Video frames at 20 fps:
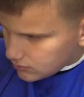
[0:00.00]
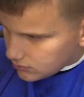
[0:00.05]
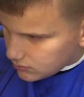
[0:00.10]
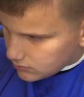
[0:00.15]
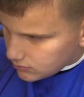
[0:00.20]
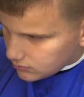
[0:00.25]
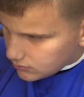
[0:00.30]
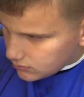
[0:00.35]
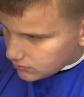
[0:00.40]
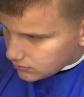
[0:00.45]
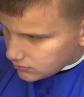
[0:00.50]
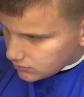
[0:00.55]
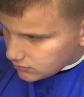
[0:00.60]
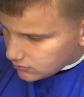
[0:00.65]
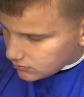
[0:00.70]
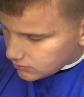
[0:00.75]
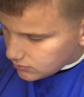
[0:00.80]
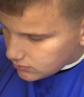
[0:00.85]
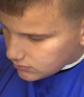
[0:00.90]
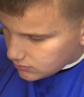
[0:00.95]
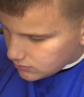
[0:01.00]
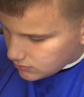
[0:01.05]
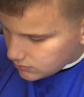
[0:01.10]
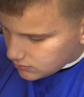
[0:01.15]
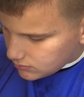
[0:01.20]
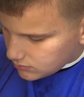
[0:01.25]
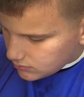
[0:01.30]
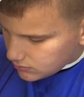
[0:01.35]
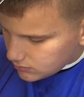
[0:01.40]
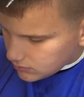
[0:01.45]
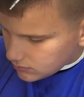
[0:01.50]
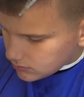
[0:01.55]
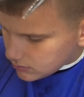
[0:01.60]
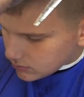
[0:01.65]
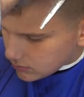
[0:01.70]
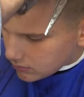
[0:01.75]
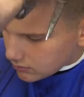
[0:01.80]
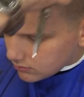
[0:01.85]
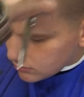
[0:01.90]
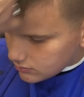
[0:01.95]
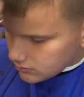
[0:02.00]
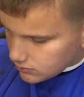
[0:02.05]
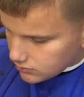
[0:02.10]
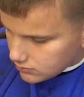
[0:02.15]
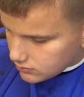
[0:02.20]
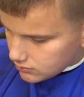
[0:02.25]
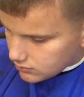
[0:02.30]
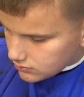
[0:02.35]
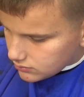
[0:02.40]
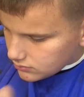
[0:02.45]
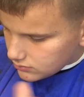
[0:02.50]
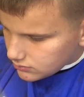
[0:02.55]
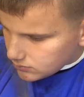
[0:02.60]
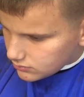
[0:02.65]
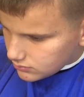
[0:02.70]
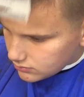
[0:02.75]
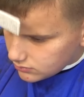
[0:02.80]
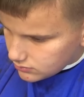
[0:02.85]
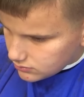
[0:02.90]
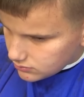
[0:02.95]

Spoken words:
[no speech]